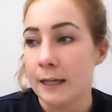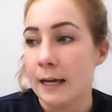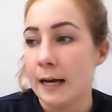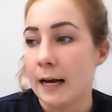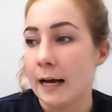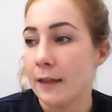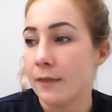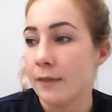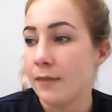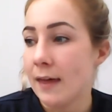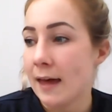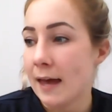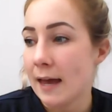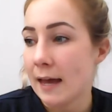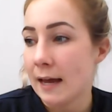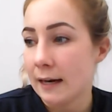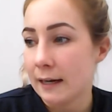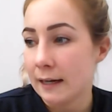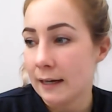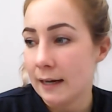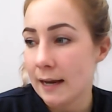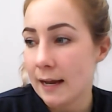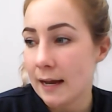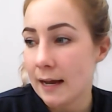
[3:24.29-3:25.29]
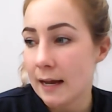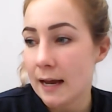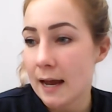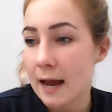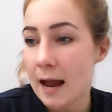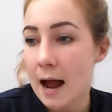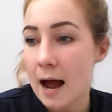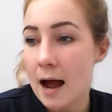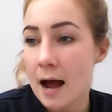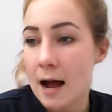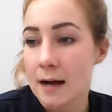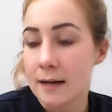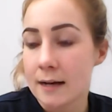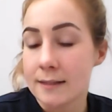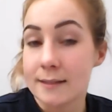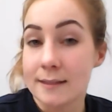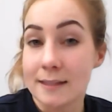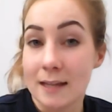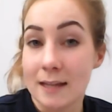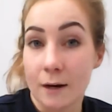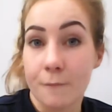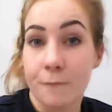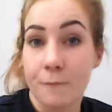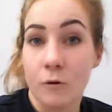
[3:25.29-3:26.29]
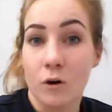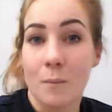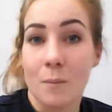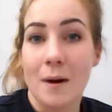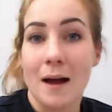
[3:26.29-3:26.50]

And then at sick form,